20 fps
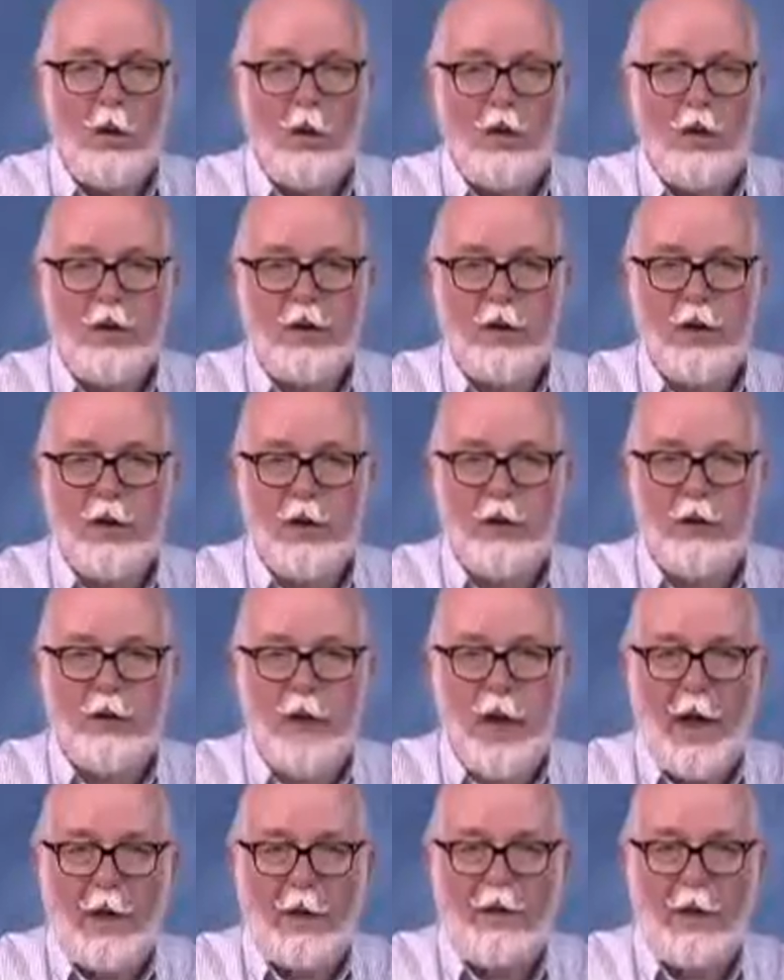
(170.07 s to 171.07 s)
which is a little
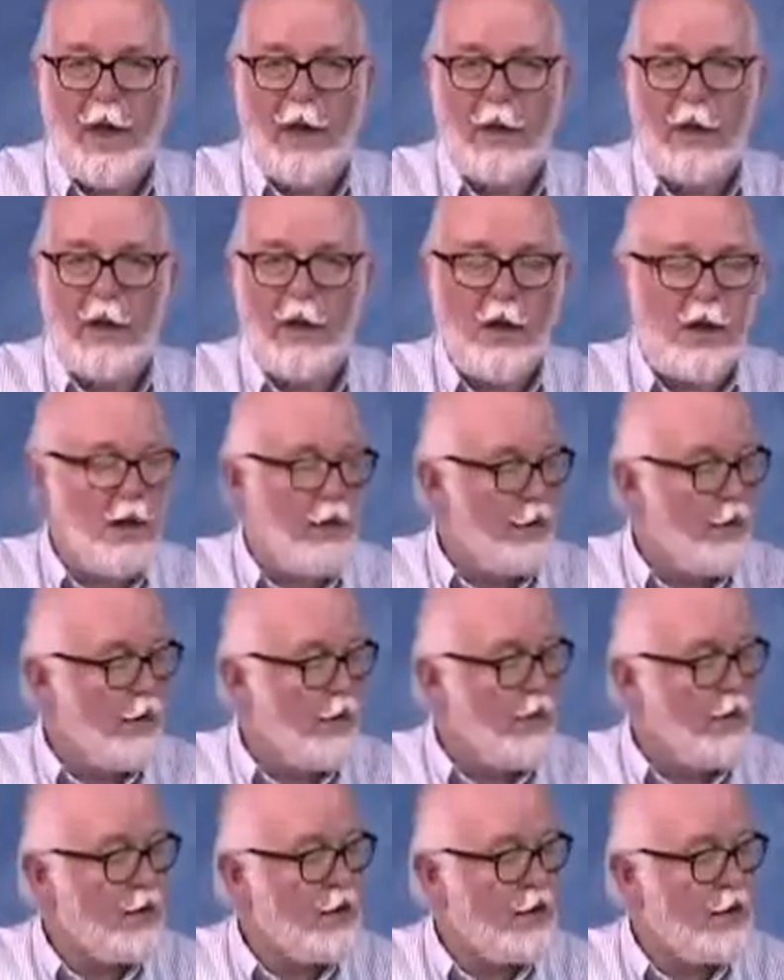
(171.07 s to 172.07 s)
flash icon
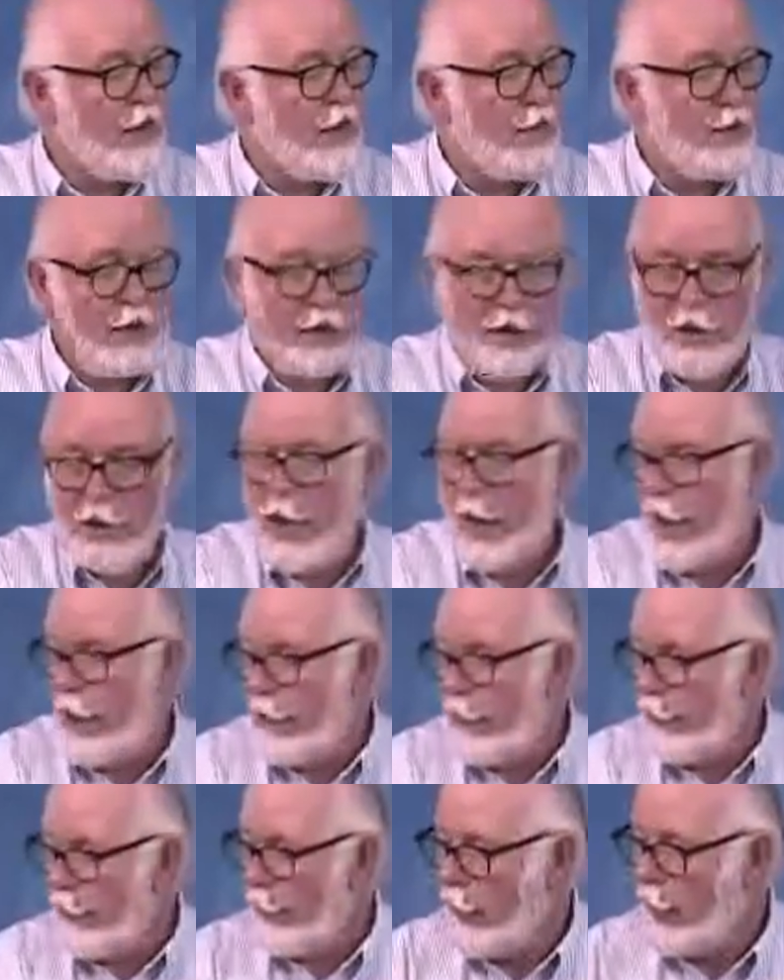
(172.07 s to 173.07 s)
with a C beside
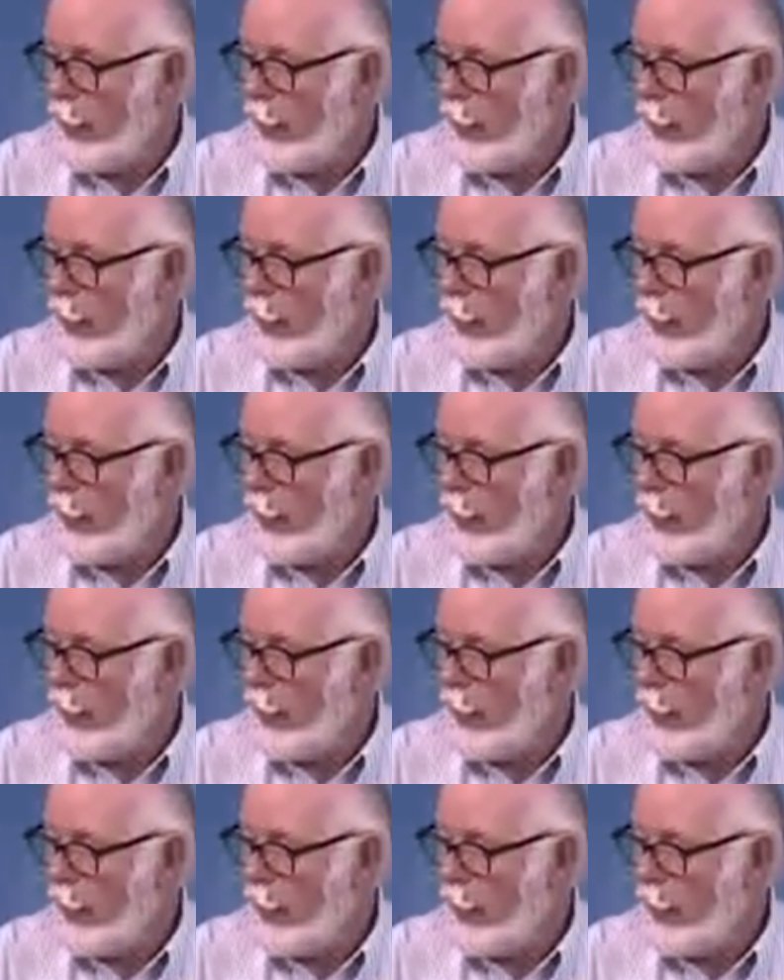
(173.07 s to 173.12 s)
it.